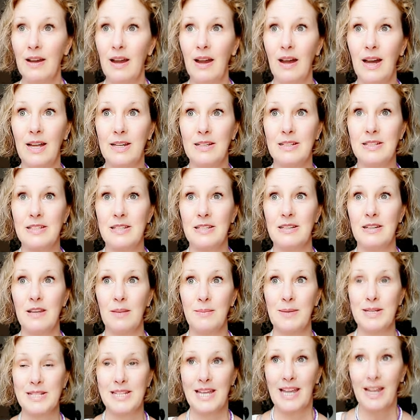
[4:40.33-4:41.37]
And no
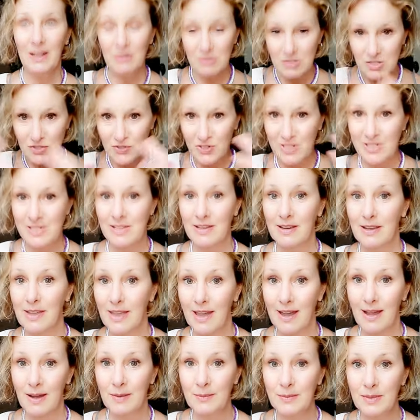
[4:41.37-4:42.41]
matter how stressed I
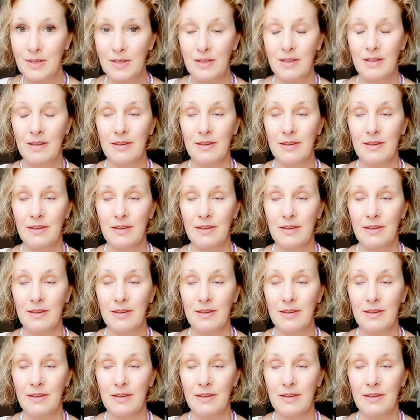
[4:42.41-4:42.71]
am,